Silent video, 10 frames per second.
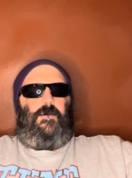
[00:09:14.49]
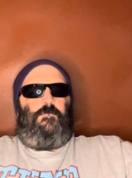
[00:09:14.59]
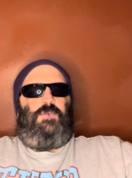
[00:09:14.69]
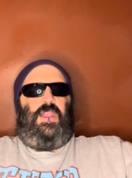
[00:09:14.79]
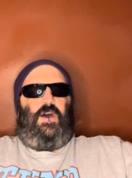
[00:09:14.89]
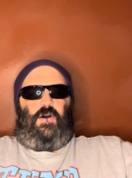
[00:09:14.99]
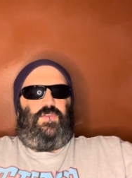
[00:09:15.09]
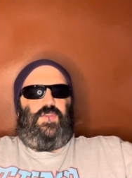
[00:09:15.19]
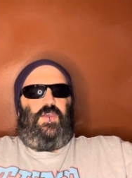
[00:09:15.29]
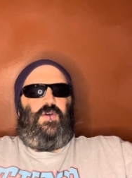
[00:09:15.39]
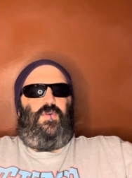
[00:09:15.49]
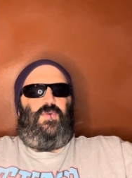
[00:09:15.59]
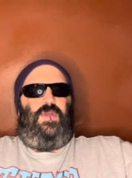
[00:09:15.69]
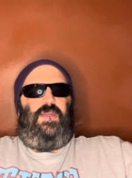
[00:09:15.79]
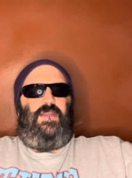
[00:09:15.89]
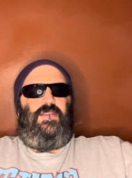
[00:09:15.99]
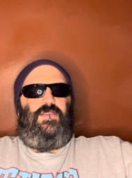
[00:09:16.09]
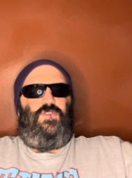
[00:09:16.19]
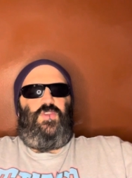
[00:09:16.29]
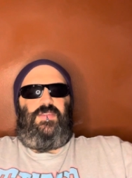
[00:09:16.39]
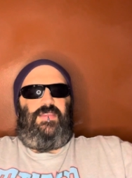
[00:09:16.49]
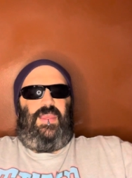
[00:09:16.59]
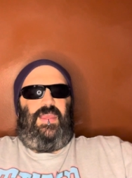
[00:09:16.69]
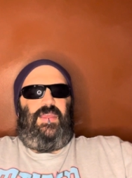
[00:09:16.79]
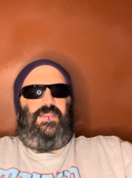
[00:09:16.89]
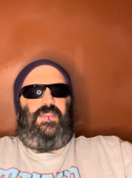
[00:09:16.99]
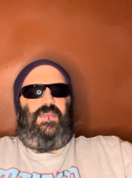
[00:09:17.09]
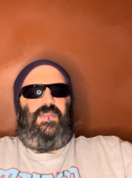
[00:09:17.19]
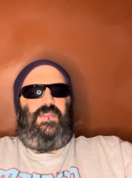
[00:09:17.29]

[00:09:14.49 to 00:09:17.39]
but also just in